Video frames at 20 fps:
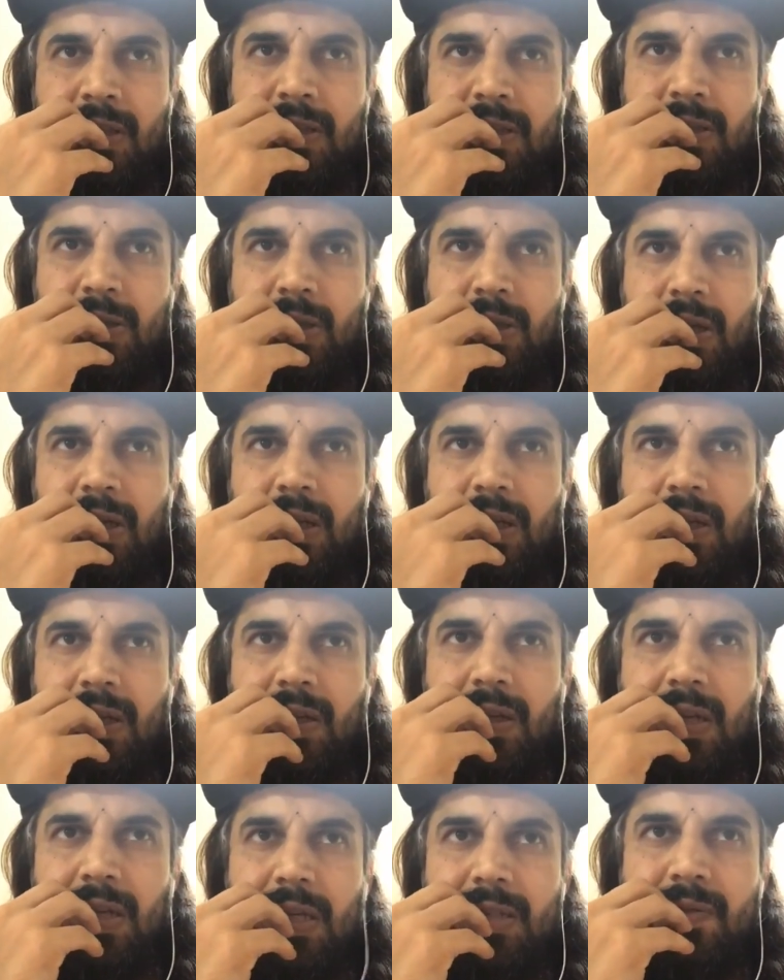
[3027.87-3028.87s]
So
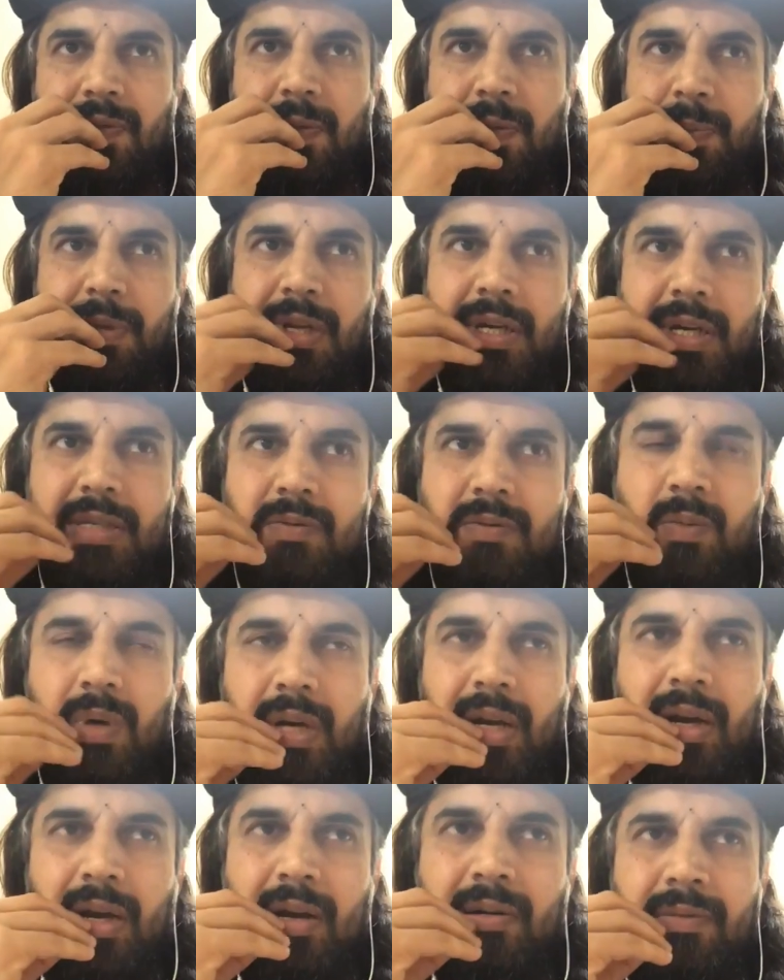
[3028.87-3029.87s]
then from the last
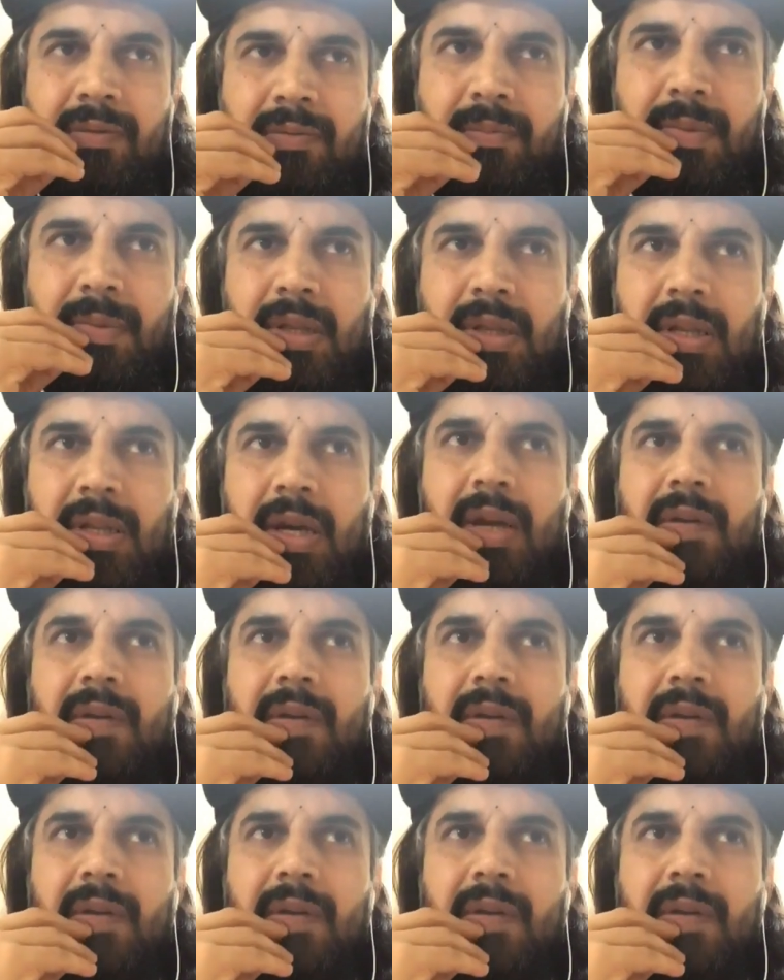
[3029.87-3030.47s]
1.5 months,